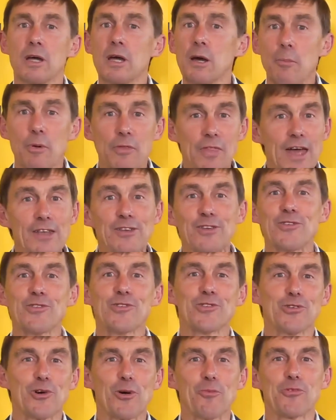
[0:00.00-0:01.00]
but that didn't
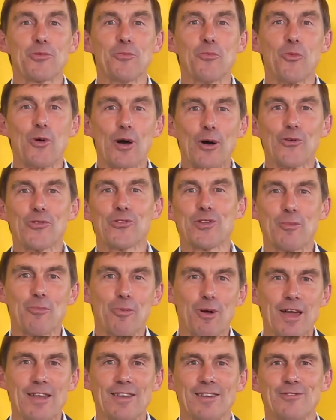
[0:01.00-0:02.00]
stop some
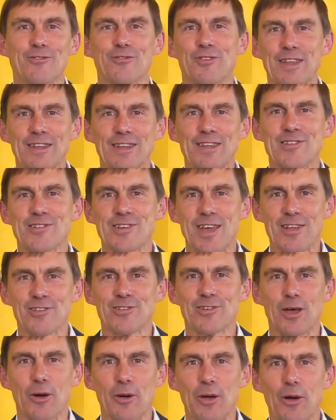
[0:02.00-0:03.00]
well-separated friendly chats
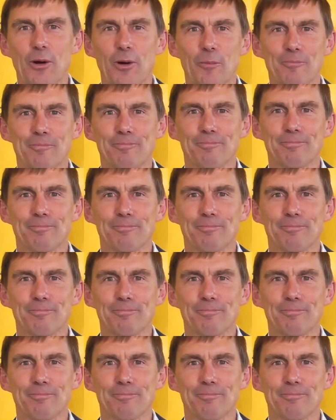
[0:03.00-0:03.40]
going on.